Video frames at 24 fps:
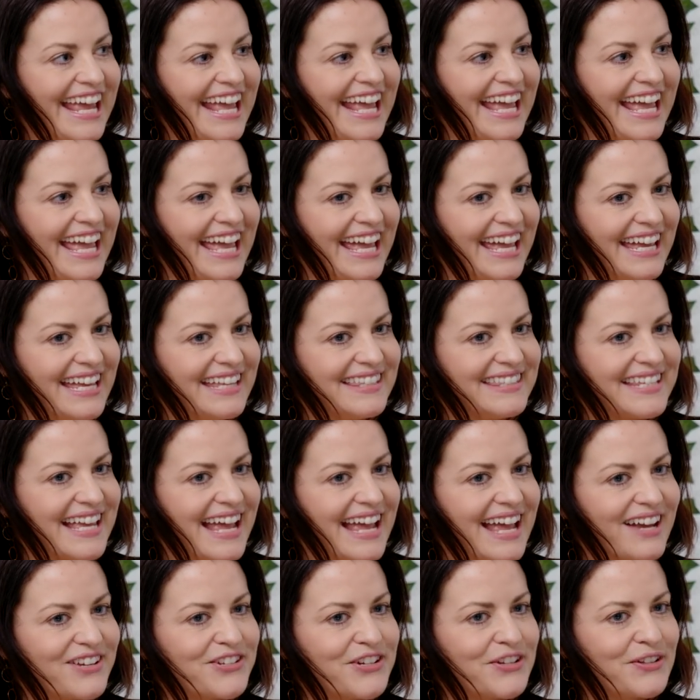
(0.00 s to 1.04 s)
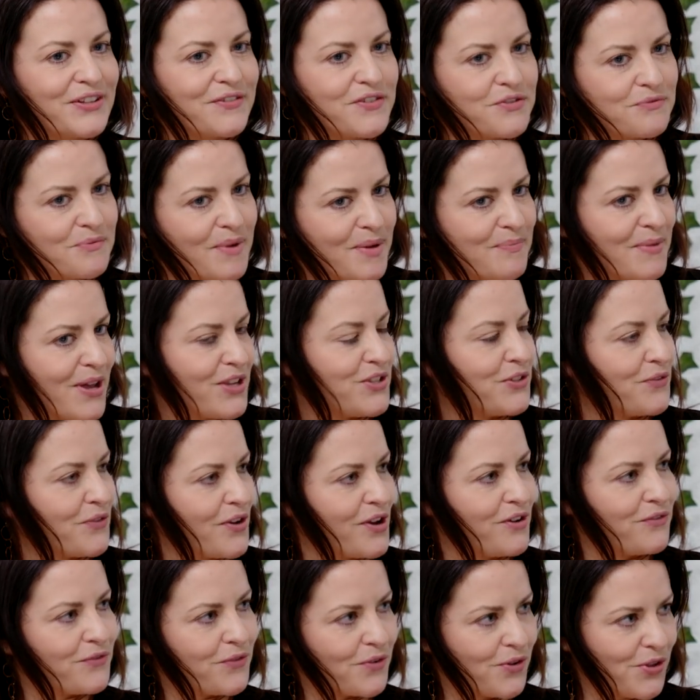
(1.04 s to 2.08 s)
And I actually lived with my best
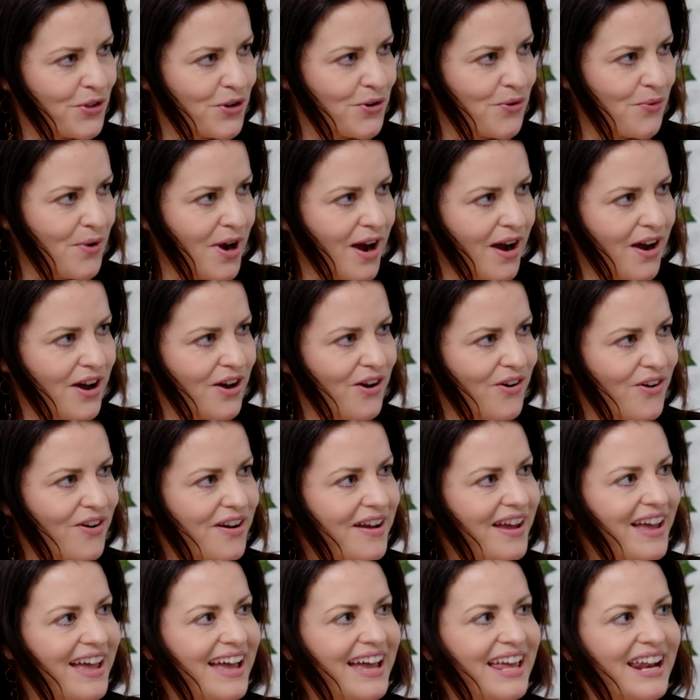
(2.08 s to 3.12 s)
friend for a little while,